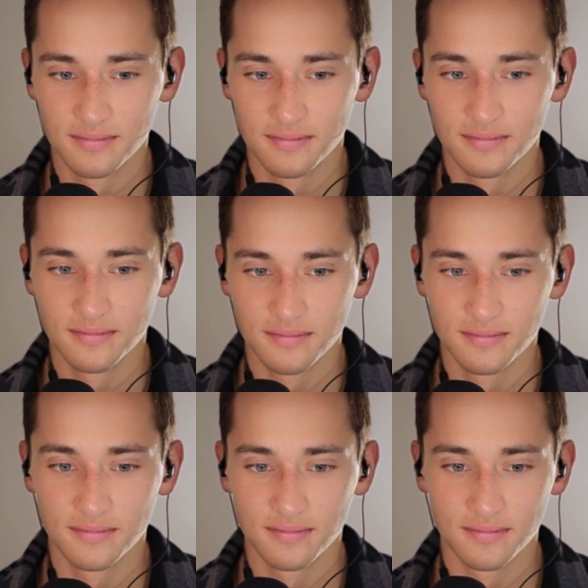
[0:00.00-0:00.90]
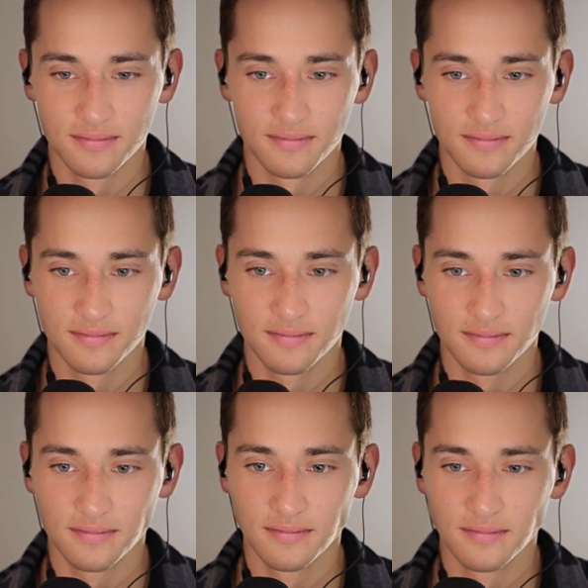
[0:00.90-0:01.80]

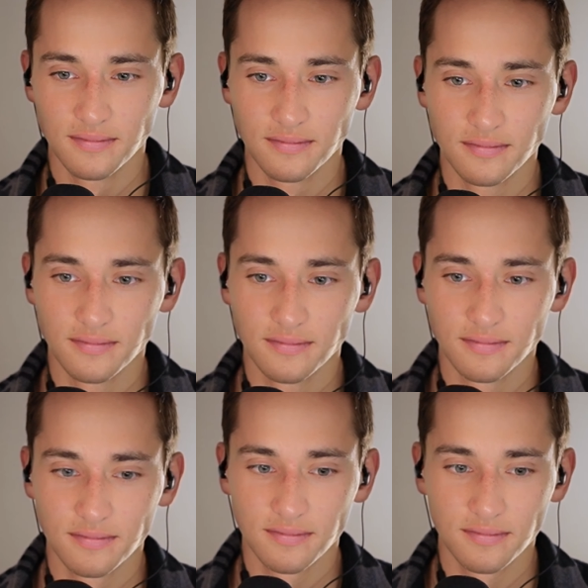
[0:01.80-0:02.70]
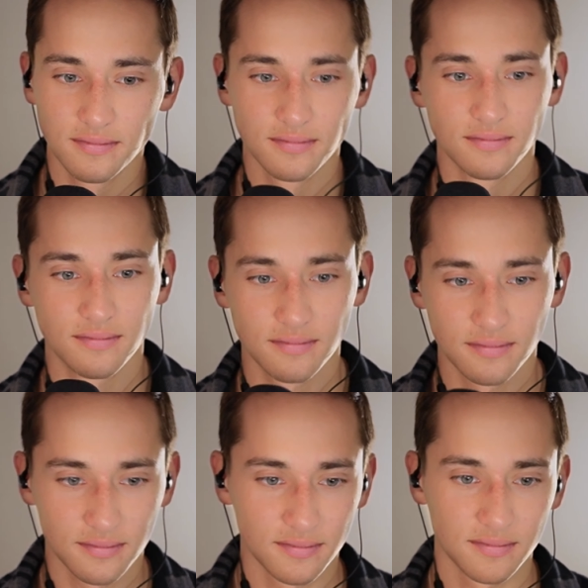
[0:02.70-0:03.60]

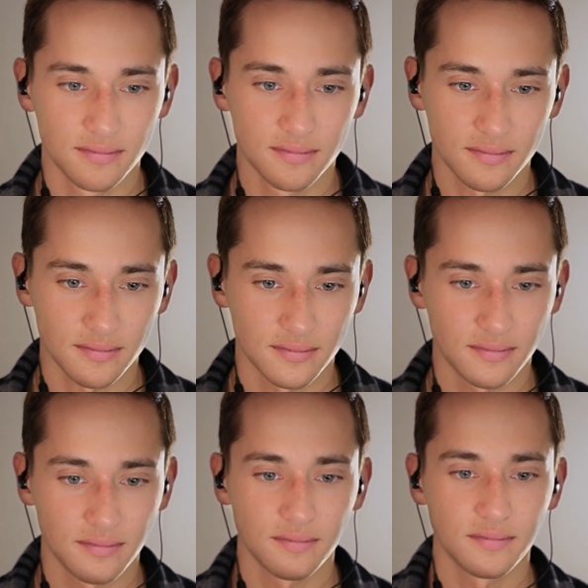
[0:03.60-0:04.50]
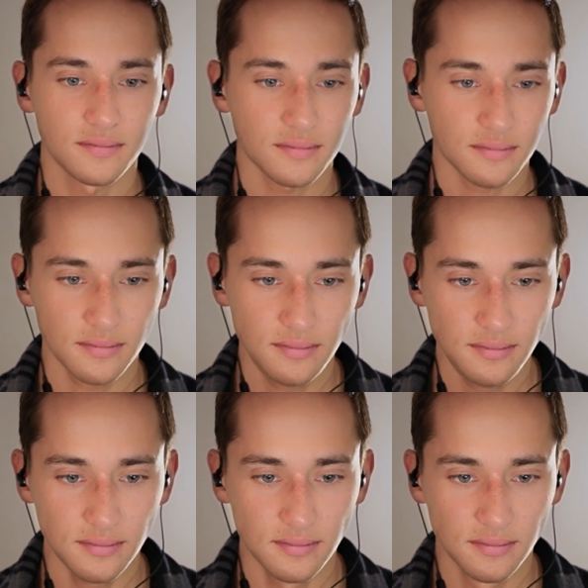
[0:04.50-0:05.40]

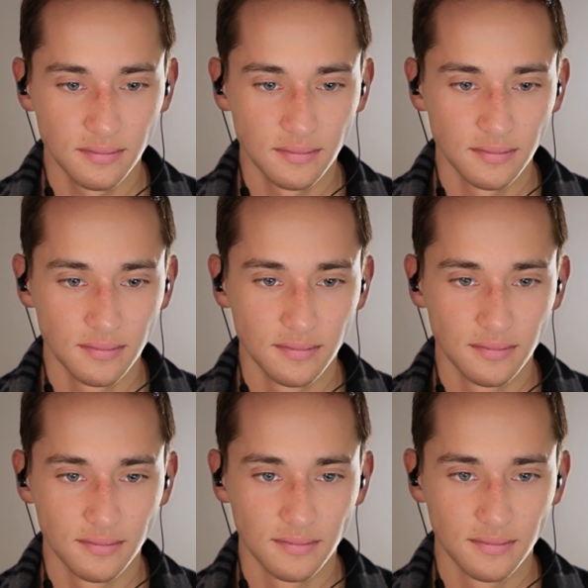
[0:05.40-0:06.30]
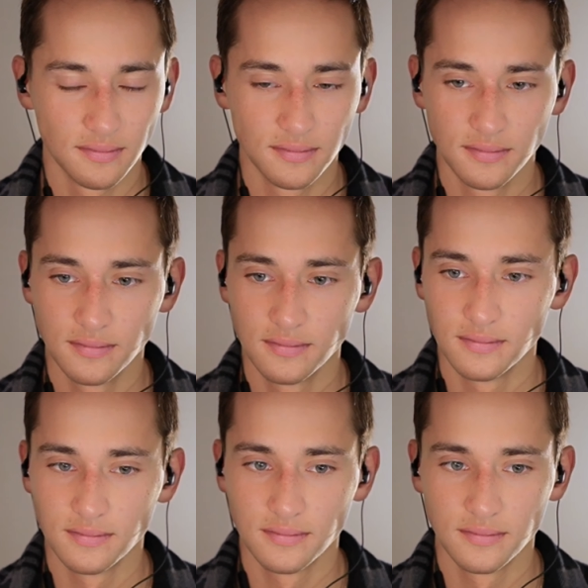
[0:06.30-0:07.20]

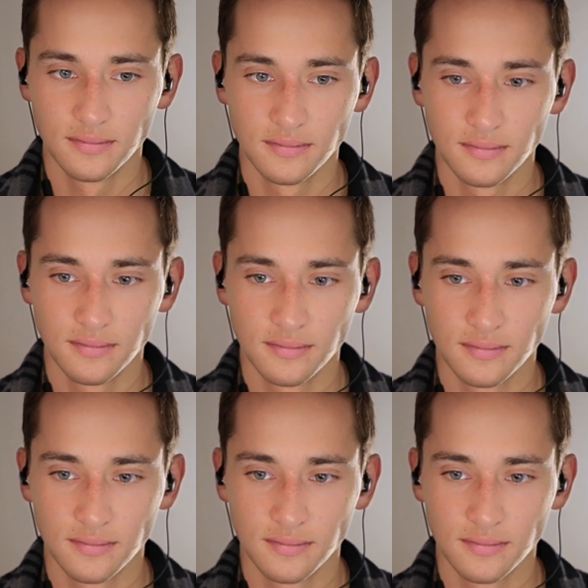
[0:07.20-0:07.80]
No words are spoken by the person on screen.